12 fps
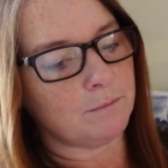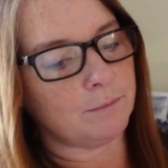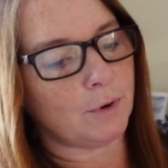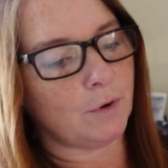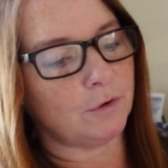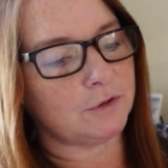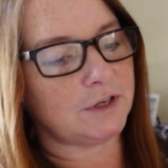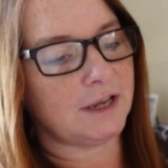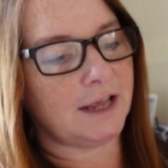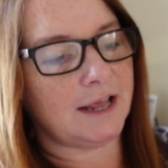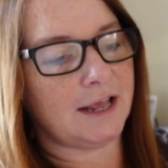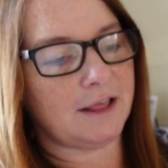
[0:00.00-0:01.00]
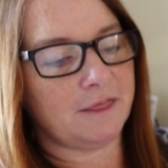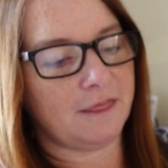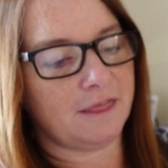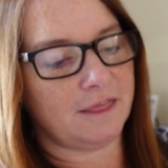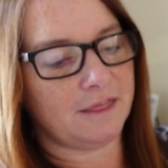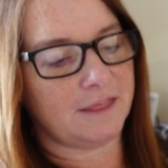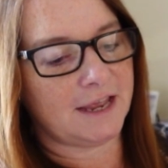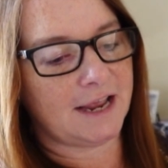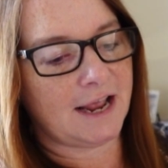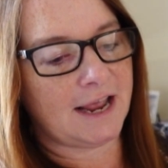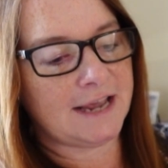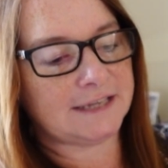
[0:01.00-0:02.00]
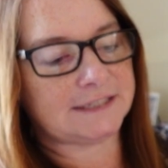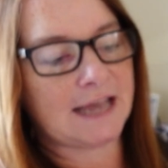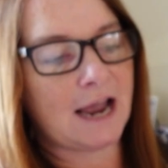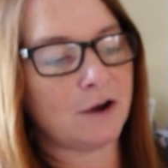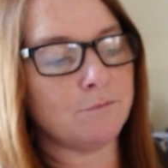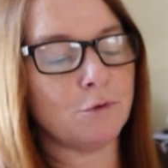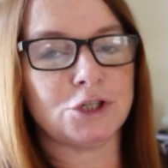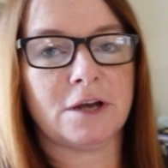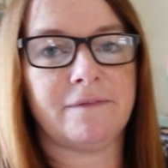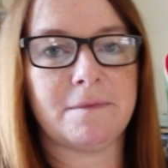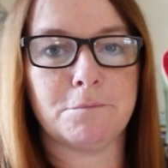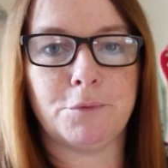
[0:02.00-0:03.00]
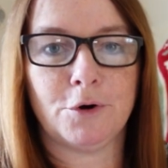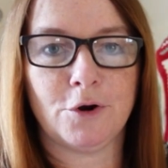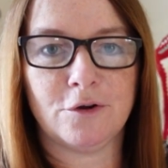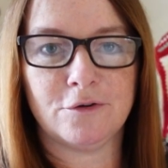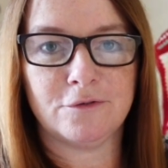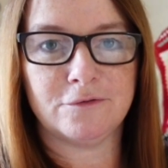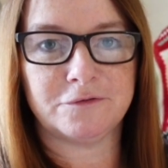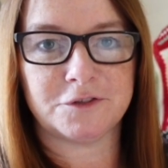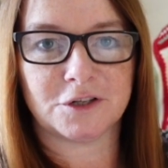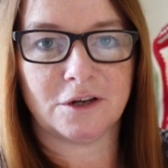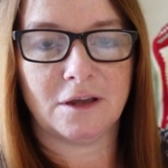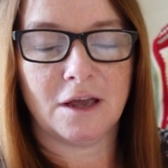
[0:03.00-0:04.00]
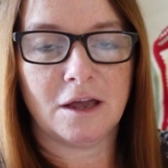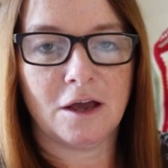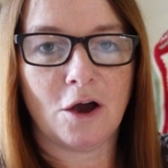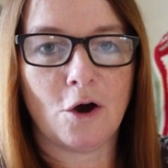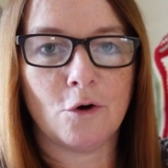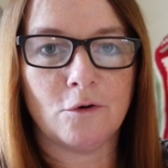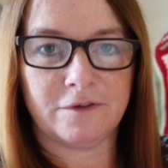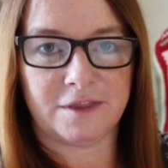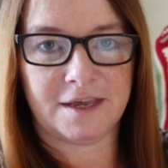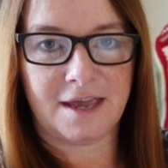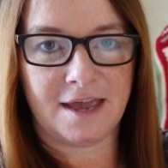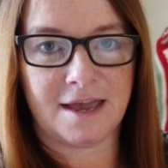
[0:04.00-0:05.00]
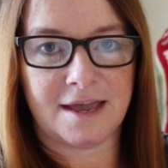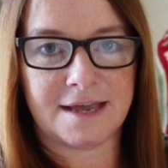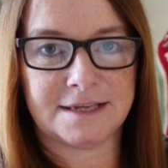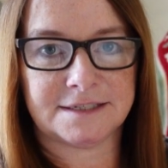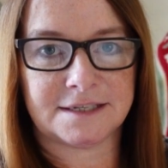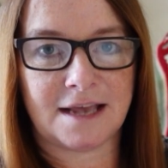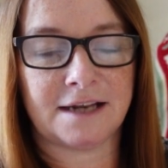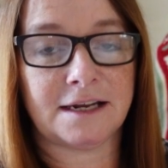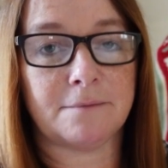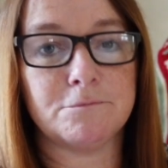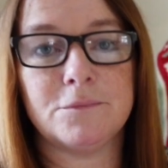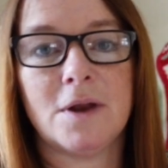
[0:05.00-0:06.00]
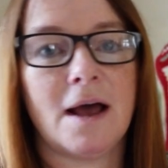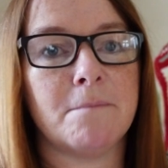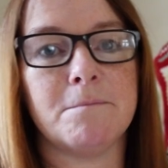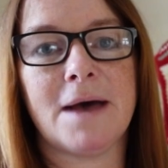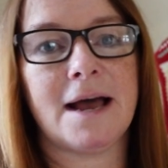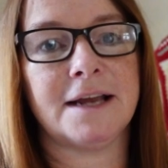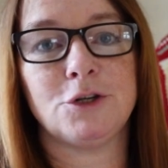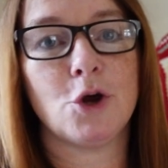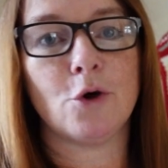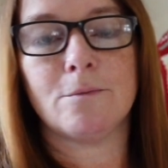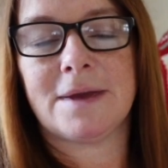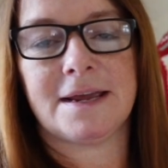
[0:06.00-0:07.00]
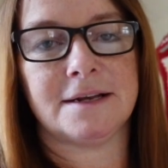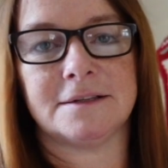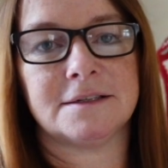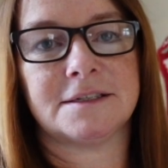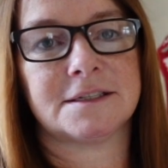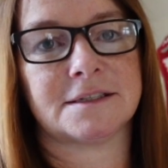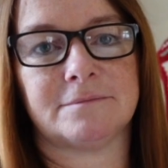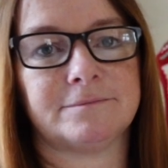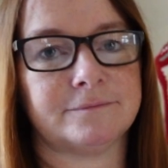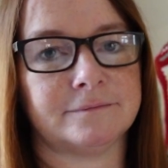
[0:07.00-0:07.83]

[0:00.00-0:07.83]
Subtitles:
But it's how much I've improved over the years, and I'm by no means